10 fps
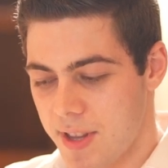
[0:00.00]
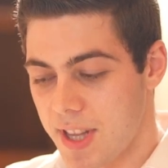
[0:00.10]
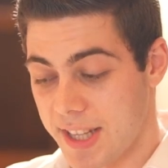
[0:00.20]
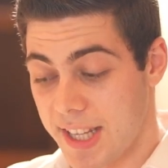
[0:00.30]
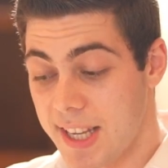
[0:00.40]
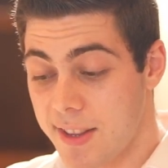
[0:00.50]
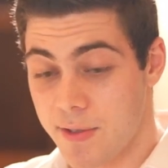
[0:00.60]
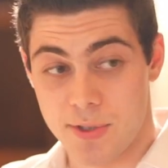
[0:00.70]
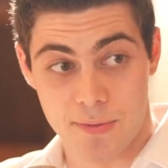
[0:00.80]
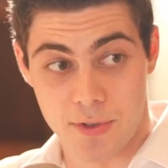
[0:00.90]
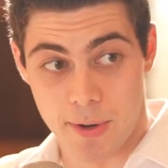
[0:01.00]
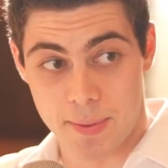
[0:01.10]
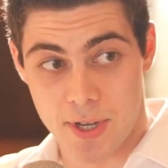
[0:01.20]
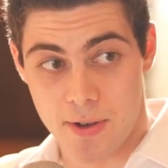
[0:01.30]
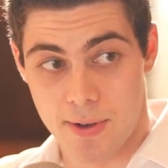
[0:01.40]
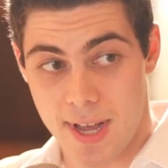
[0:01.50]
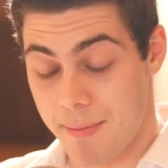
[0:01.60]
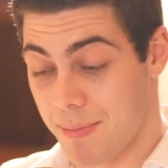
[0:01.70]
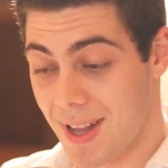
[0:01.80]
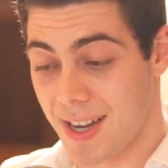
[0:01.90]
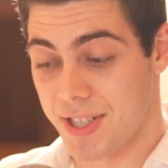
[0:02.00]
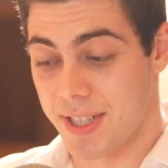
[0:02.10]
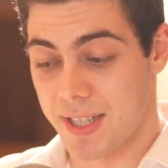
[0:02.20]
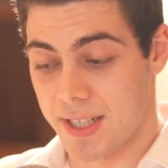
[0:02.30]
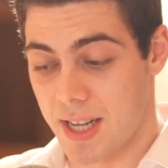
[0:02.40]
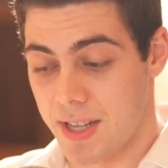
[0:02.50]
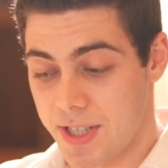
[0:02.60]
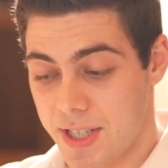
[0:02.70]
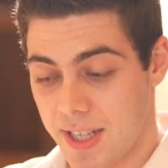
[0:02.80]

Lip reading: like, the ethos of crypto and blockchain technology.